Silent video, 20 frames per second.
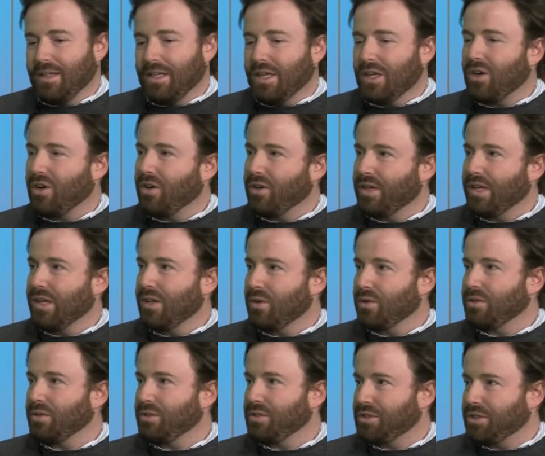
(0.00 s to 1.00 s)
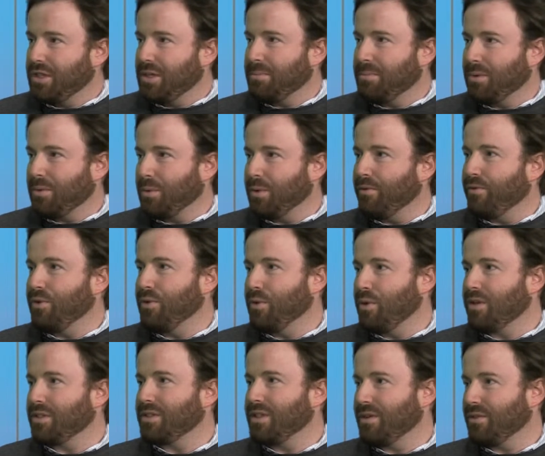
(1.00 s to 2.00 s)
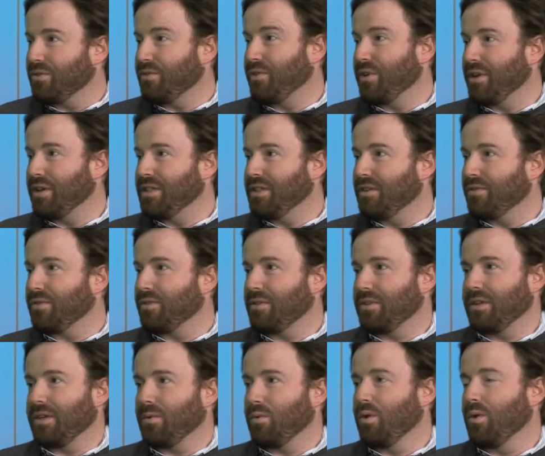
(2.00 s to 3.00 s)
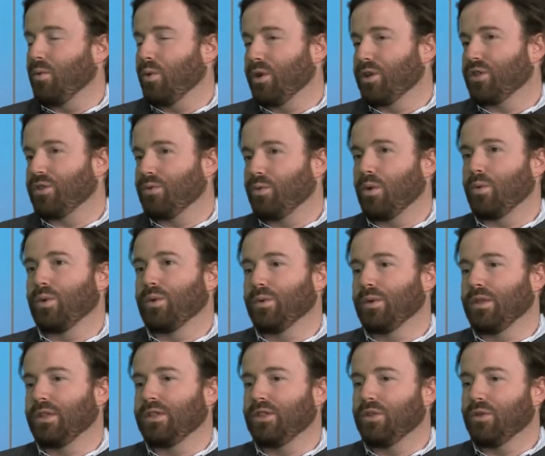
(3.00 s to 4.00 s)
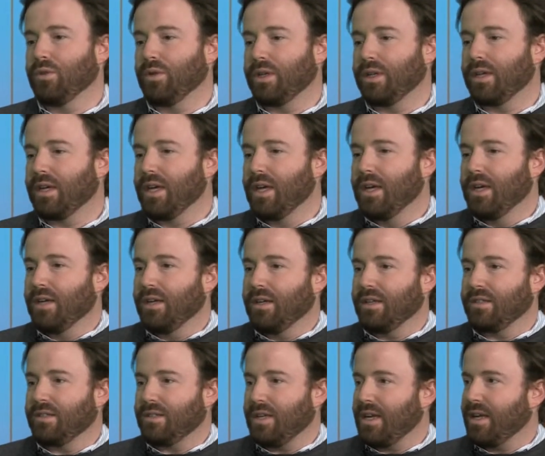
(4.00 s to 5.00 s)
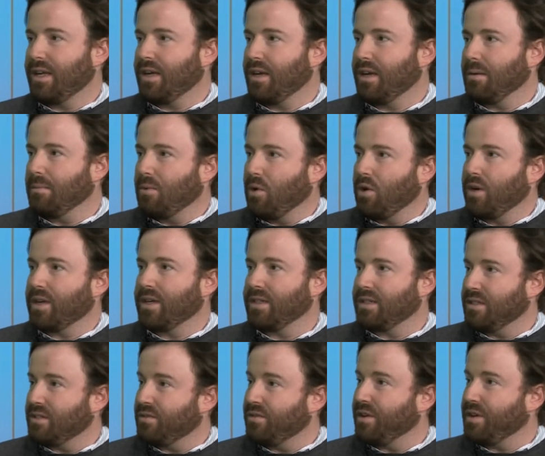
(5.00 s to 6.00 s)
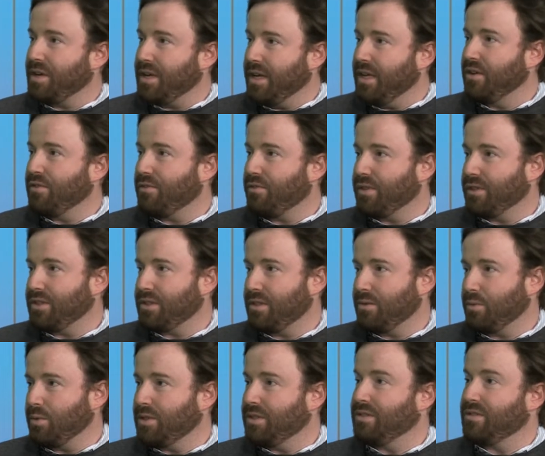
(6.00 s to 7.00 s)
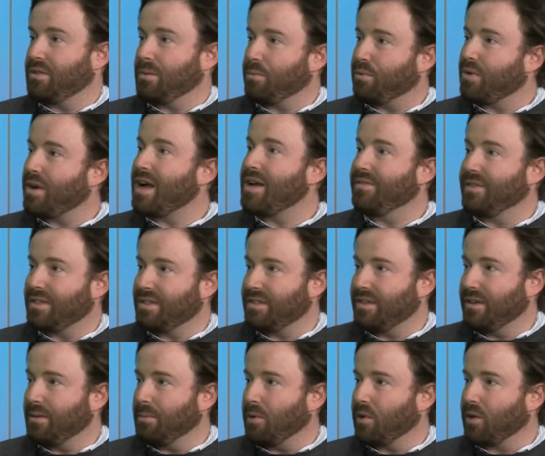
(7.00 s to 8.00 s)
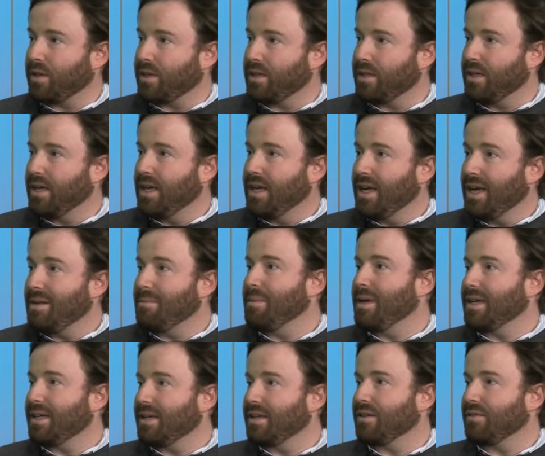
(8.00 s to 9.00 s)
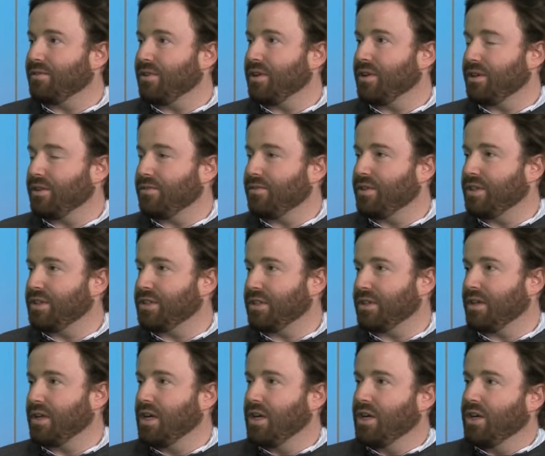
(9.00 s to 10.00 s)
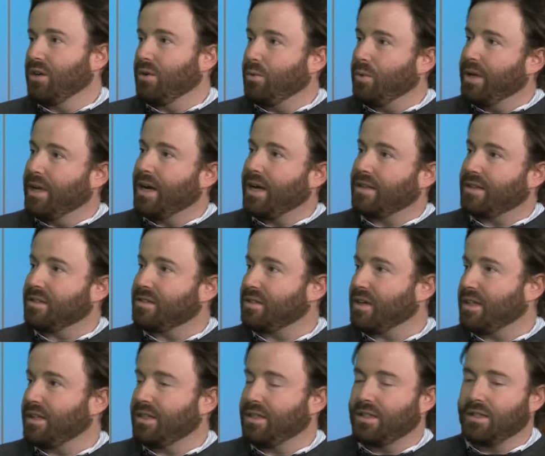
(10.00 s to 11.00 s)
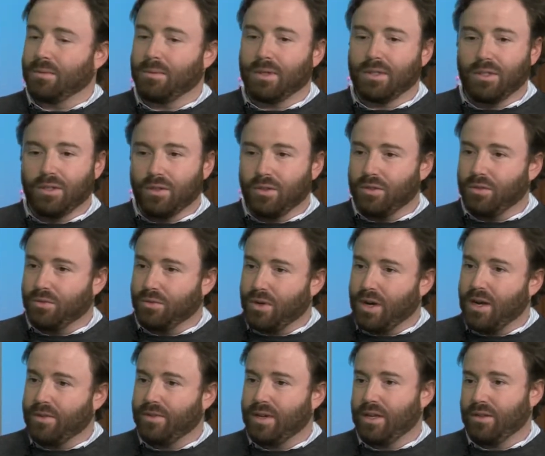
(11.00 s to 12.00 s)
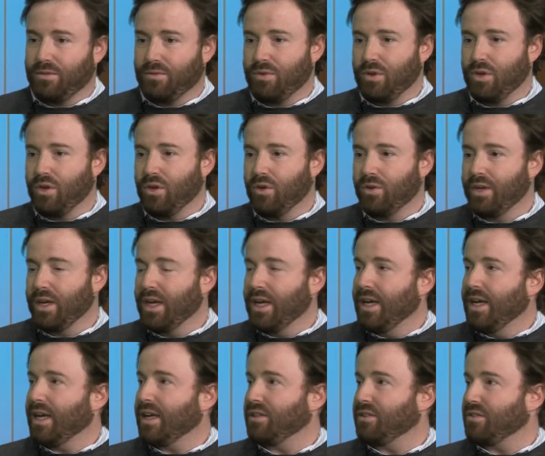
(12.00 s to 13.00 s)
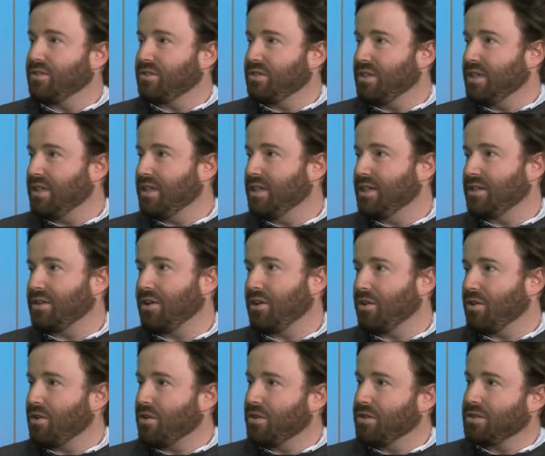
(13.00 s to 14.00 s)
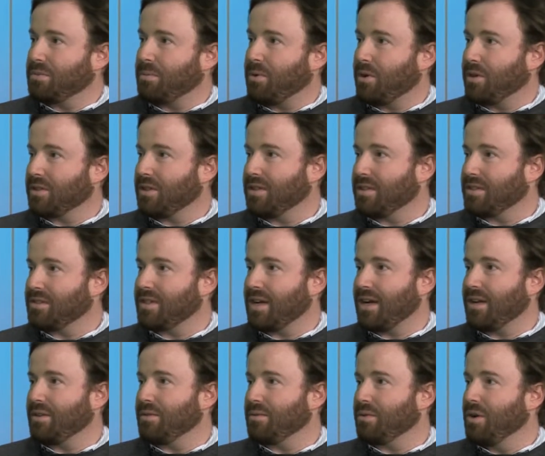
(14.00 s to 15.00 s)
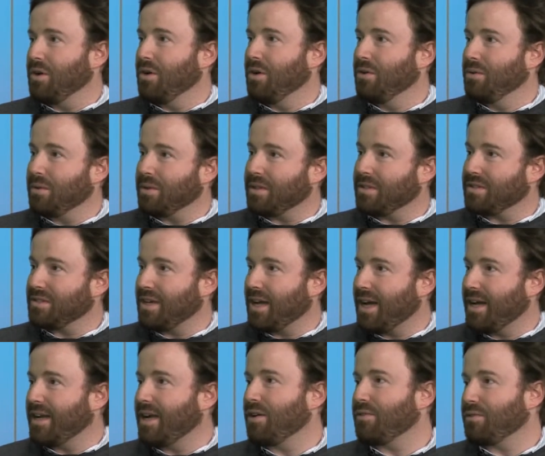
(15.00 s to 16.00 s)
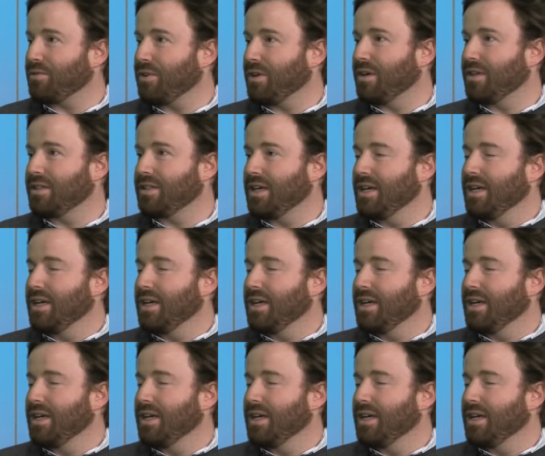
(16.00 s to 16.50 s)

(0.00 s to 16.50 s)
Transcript: a car dealership, but we view ourselves very differently. What we're really doing is taking a market that's very inefficient, which is the private sale market, and making it very efficient. We got this idea about, you drive down the road and you see cars parked on the side of the road with a sign out front